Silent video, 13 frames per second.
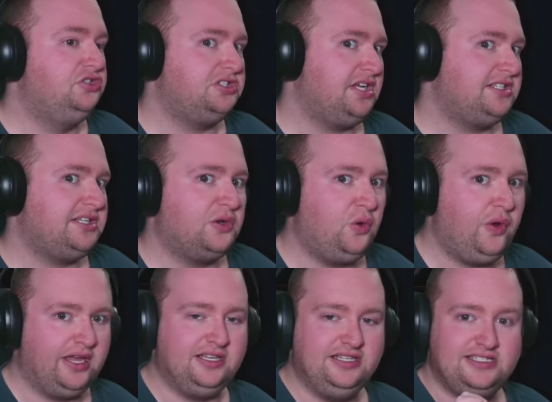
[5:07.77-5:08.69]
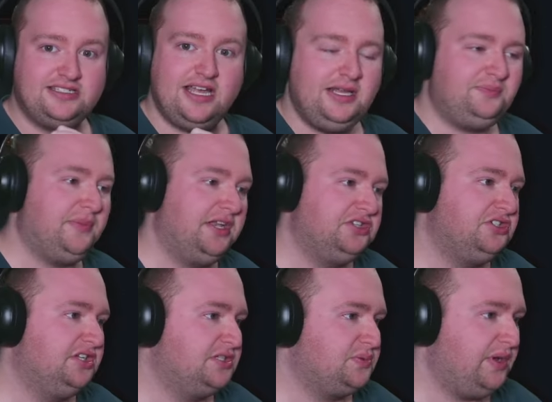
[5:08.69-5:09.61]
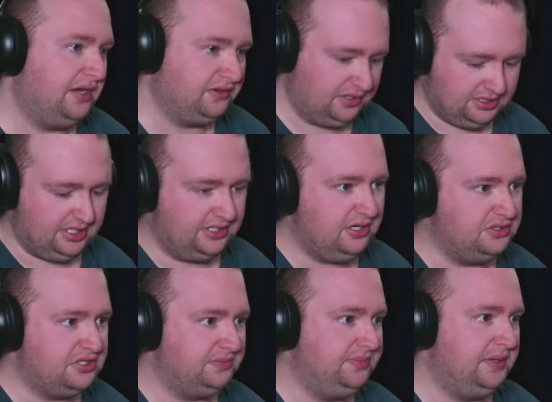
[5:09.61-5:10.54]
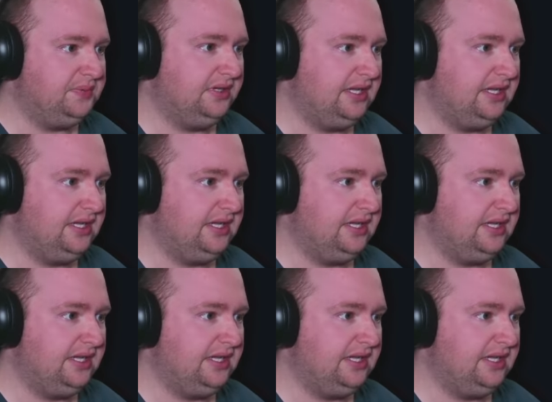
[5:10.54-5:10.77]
just as a quick side mention as well, because I know some people